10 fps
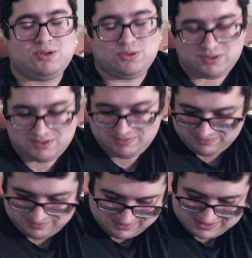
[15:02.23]
cool.
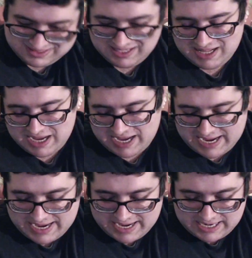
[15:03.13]

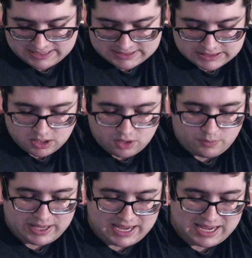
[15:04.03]
And
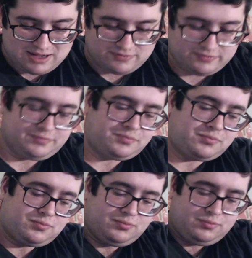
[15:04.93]
we have
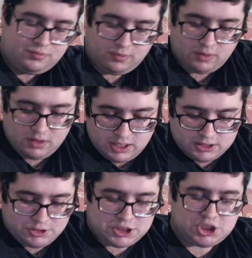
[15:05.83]

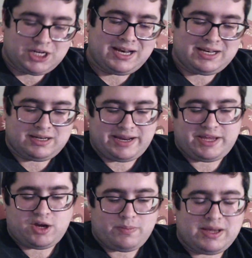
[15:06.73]
Chrisjen and
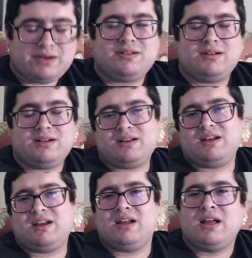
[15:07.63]
Naomi
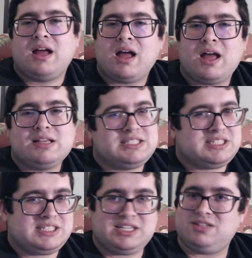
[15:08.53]

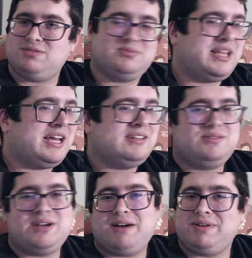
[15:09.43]
still they do
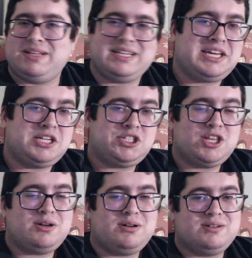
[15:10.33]
not really like each
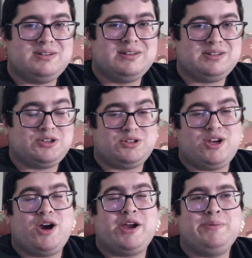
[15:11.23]
other.
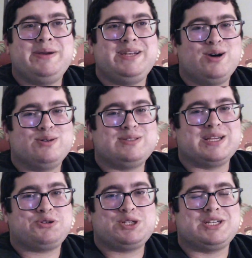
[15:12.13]
Naomi knows that
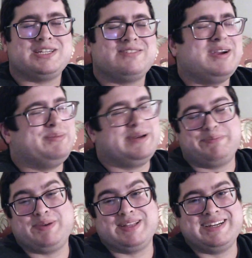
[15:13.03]
Chrisjen is very
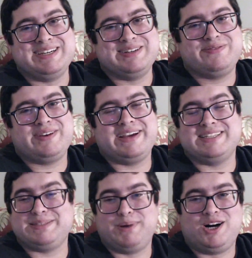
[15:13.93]
manipulative and
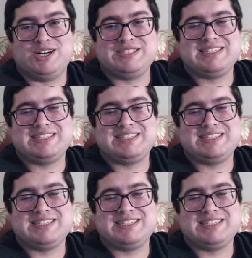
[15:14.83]
smart,